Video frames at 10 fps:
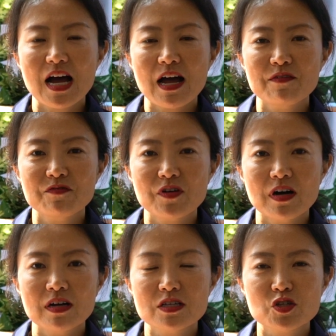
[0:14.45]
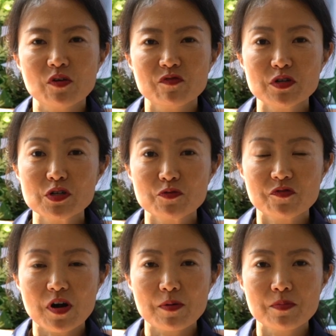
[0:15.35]
I've suffered
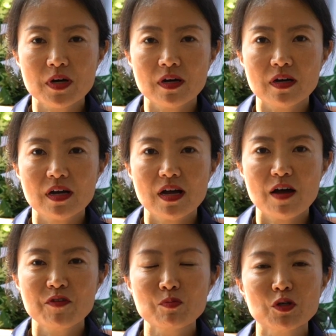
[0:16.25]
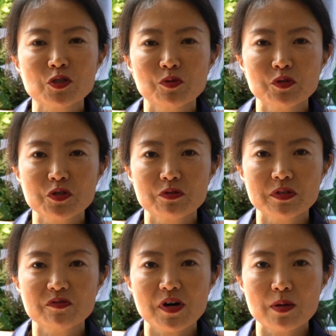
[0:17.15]
from having multiple
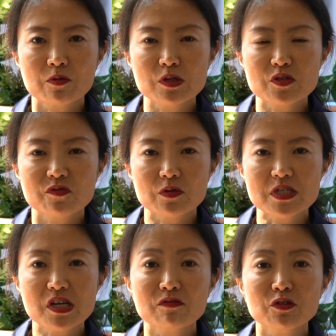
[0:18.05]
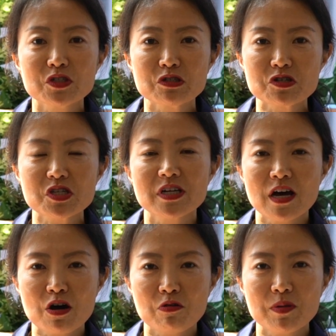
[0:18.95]
uterine fibroids for several years
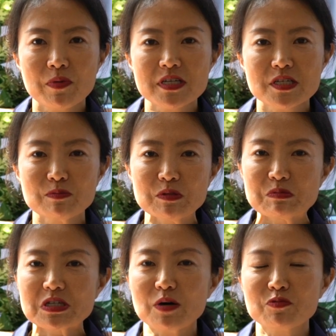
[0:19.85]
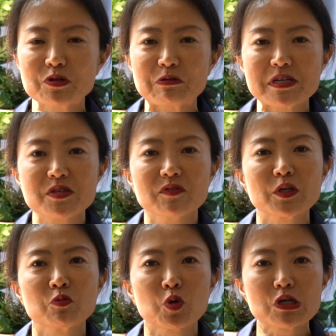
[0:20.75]
now, and my symptoms got
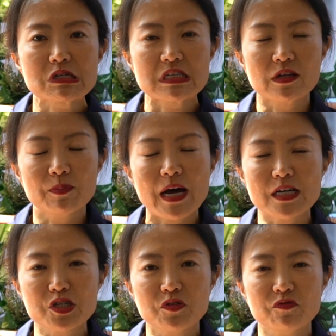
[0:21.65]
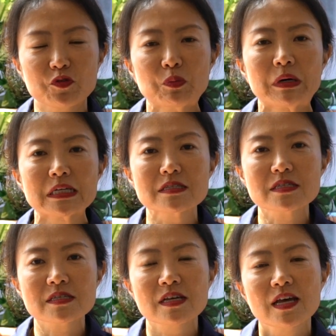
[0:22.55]
progressively worse in the past few
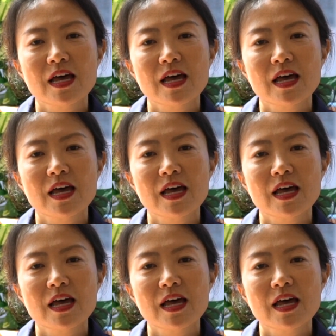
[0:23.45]
months.